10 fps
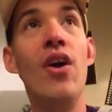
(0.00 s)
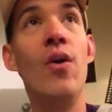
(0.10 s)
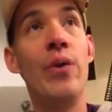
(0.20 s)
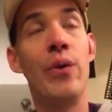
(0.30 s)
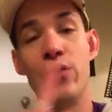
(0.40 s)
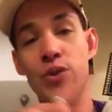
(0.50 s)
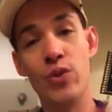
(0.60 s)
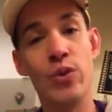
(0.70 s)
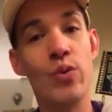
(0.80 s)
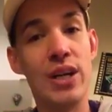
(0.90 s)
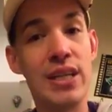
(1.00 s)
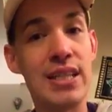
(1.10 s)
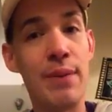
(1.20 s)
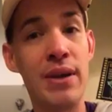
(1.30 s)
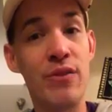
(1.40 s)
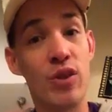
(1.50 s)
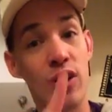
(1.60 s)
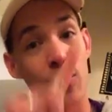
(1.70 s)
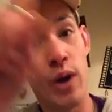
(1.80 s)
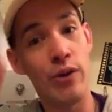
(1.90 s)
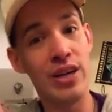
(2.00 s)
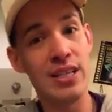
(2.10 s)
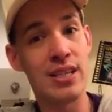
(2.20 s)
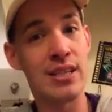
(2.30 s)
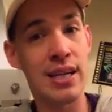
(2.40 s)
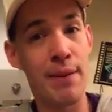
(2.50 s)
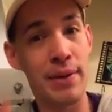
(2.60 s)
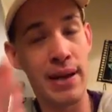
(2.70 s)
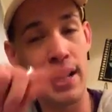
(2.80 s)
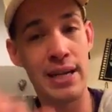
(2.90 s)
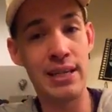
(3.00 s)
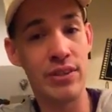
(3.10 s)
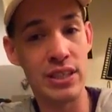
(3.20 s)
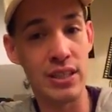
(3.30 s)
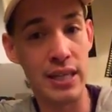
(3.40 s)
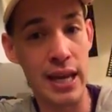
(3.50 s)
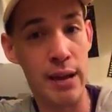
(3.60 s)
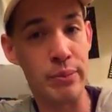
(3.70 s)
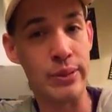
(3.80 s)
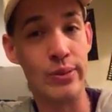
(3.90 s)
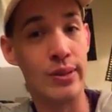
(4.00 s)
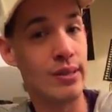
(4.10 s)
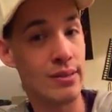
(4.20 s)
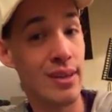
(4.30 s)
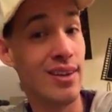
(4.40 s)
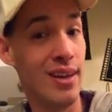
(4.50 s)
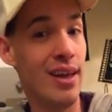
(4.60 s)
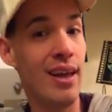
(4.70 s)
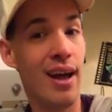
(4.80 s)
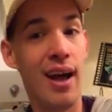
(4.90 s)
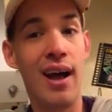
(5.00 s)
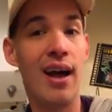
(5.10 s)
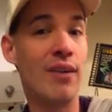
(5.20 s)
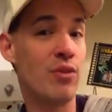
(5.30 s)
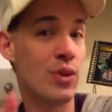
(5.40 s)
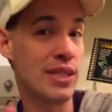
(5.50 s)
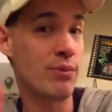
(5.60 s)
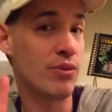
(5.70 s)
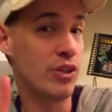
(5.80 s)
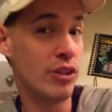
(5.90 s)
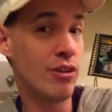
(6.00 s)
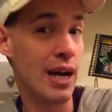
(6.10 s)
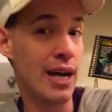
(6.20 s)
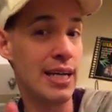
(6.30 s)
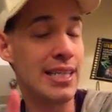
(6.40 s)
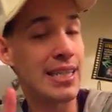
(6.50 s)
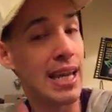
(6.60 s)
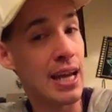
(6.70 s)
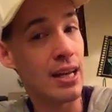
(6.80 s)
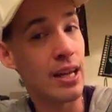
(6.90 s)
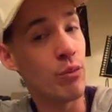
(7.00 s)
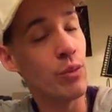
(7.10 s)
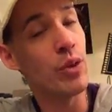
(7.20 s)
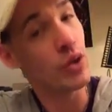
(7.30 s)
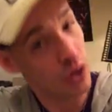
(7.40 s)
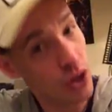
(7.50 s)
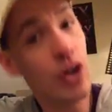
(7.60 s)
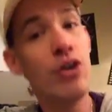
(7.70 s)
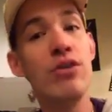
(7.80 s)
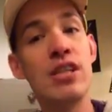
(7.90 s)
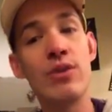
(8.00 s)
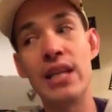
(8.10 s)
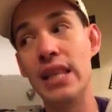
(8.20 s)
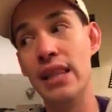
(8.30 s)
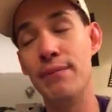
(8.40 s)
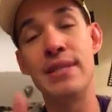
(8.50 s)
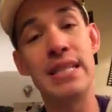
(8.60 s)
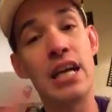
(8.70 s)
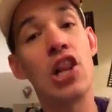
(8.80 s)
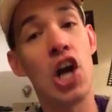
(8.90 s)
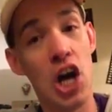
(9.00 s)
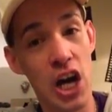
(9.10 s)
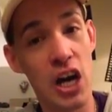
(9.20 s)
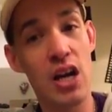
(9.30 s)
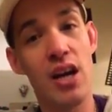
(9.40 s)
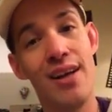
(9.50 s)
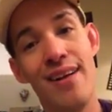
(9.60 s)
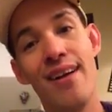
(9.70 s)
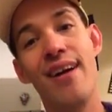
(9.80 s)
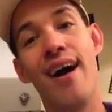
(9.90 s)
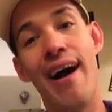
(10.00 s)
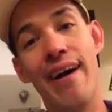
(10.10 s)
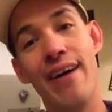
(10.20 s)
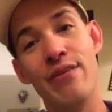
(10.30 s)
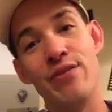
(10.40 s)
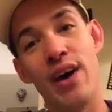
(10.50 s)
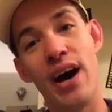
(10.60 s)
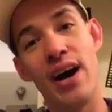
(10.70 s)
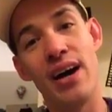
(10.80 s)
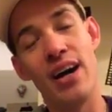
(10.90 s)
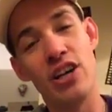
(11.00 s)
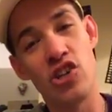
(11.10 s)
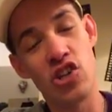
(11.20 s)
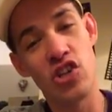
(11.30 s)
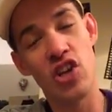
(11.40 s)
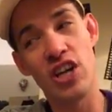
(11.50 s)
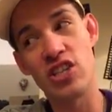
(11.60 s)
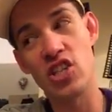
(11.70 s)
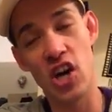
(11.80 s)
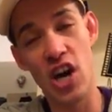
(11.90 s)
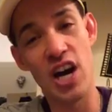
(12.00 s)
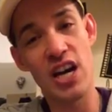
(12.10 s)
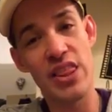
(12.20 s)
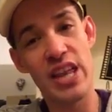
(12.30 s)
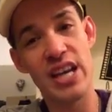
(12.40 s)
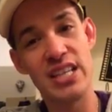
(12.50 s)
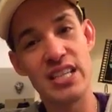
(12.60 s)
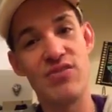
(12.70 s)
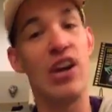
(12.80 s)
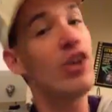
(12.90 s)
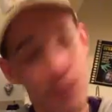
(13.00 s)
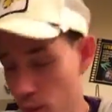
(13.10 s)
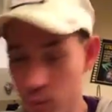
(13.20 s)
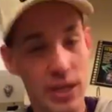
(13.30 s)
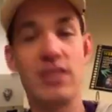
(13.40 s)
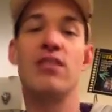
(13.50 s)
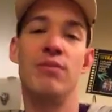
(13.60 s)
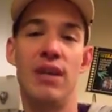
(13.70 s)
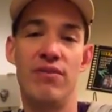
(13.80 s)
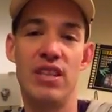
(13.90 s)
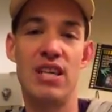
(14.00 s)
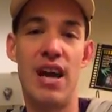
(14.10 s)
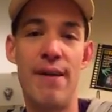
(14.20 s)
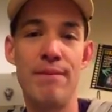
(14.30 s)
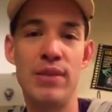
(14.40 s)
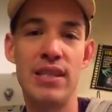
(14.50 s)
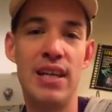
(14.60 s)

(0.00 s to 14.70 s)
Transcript: we will do what is coming for Aquarius, since I got behind. I've only done Capricorn, for what's coming for you guys. And then we will close with a lip sing-along of a song that is very appropriate to me at the times.